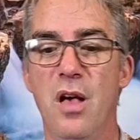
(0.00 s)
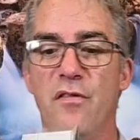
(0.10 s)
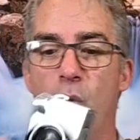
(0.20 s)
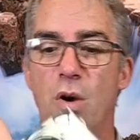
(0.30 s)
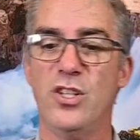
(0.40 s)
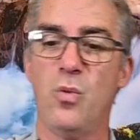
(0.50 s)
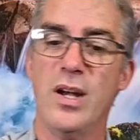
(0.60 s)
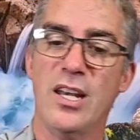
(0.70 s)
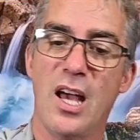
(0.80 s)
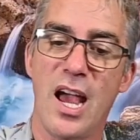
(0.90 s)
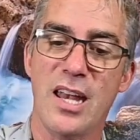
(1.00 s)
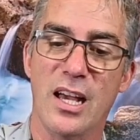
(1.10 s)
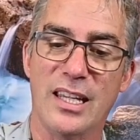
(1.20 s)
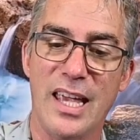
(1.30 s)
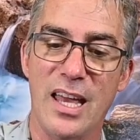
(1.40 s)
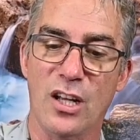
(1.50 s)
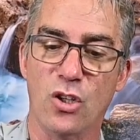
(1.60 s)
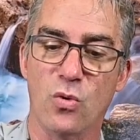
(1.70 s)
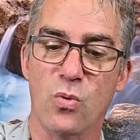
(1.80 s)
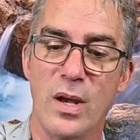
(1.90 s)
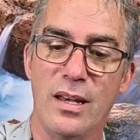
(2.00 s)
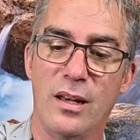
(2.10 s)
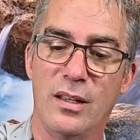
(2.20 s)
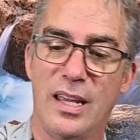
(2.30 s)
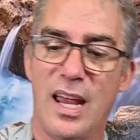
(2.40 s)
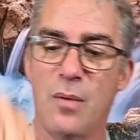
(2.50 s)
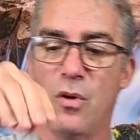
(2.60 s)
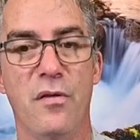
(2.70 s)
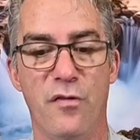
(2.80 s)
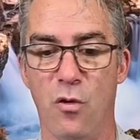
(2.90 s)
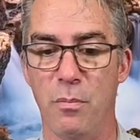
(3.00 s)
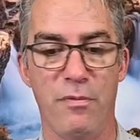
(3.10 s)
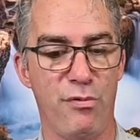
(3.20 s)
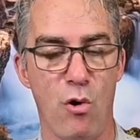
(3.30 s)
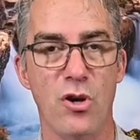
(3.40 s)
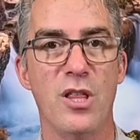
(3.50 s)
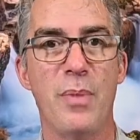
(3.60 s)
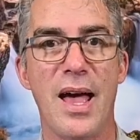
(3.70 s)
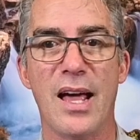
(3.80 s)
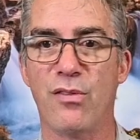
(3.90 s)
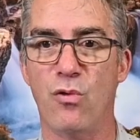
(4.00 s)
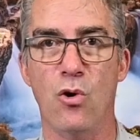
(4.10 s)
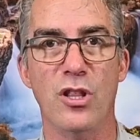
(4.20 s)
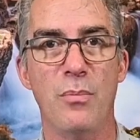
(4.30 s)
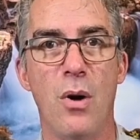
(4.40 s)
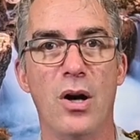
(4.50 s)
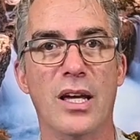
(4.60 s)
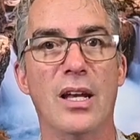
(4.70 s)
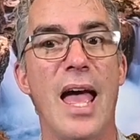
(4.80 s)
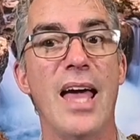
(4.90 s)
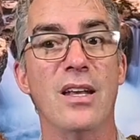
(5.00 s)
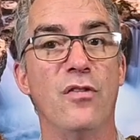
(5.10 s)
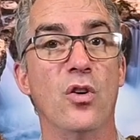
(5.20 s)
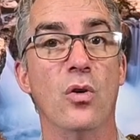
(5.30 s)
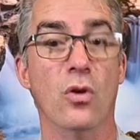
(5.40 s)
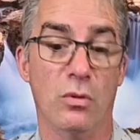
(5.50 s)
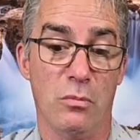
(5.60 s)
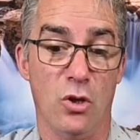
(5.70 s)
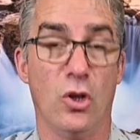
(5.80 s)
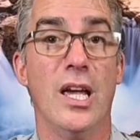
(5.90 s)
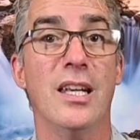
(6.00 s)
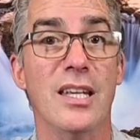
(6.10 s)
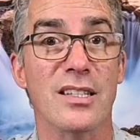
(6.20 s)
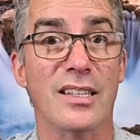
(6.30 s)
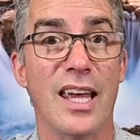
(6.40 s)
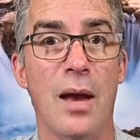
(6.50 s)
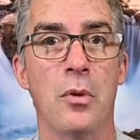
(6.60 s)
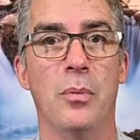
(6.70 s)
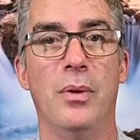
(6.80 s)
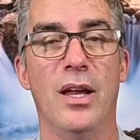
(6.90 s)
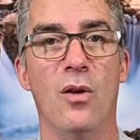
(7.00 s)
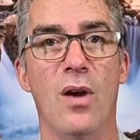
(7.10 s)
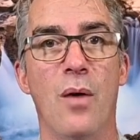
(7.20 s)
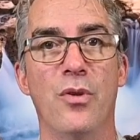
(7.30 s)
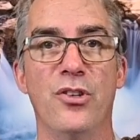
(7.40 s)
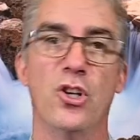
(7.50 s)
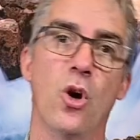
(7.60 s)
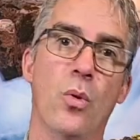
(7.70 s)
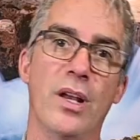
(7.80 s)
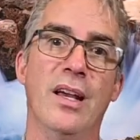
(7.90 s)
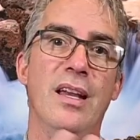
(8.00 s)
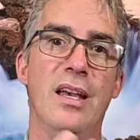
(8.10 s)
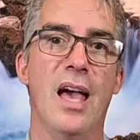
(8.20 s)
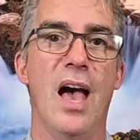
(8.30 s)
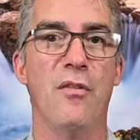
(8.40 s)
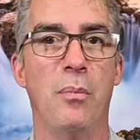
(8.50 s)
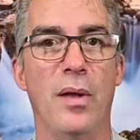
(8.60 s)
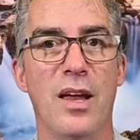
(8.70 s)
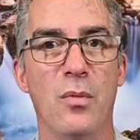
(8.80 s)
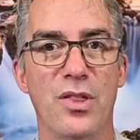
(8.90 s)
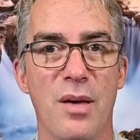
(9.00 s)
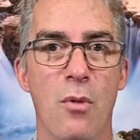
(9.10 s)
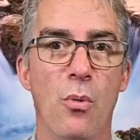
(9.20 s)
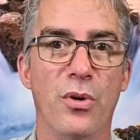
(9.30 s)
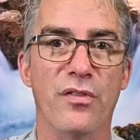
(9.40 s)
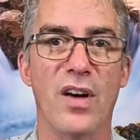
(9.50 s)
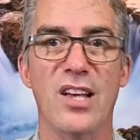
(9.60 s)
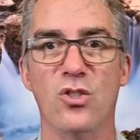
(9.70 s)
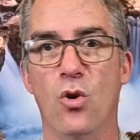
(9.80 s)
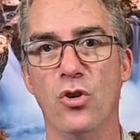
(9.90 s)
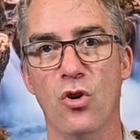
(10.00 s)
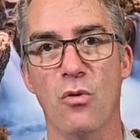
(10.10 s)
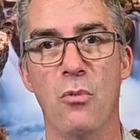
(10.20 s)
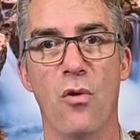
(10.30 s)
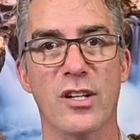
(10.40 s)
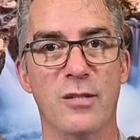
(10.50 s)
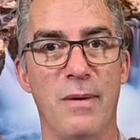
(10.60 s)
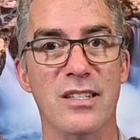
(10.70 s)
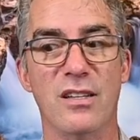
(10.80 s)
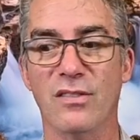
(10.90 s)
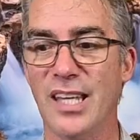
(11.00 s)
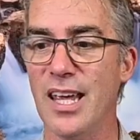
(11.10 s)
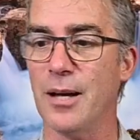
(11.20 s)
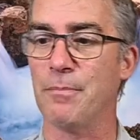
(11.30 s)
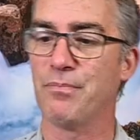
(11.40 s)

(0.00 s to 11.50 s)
For $129, again, a great little camera for throwing in the bag, throwing in the pocket, and if your kid needs a camera to play around with, you don't want to have them playing with their mobile device or your more expensive gear.